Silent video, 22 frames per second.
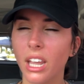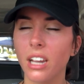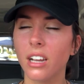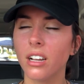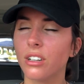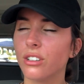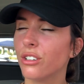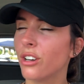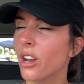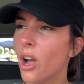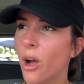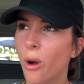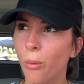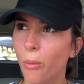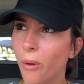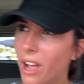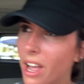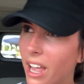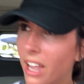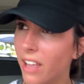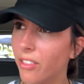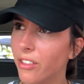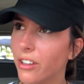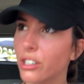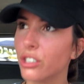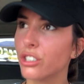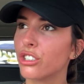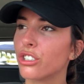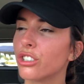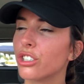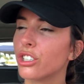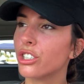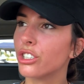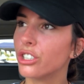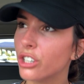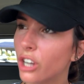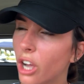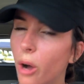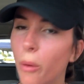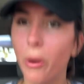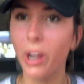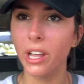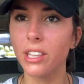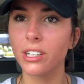like no way, there's
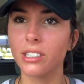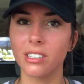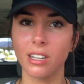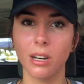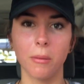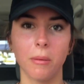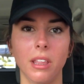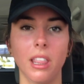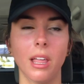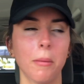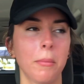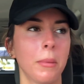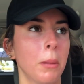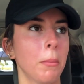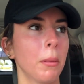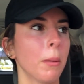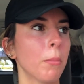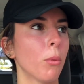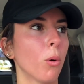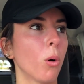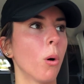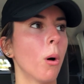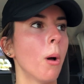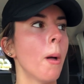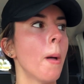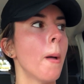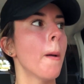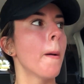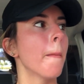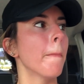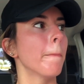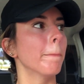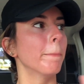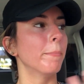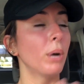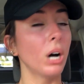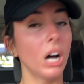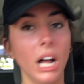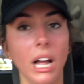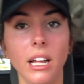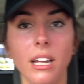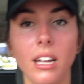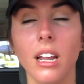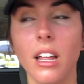no way there's gonna be that many people,
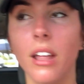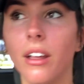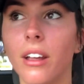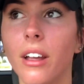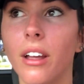but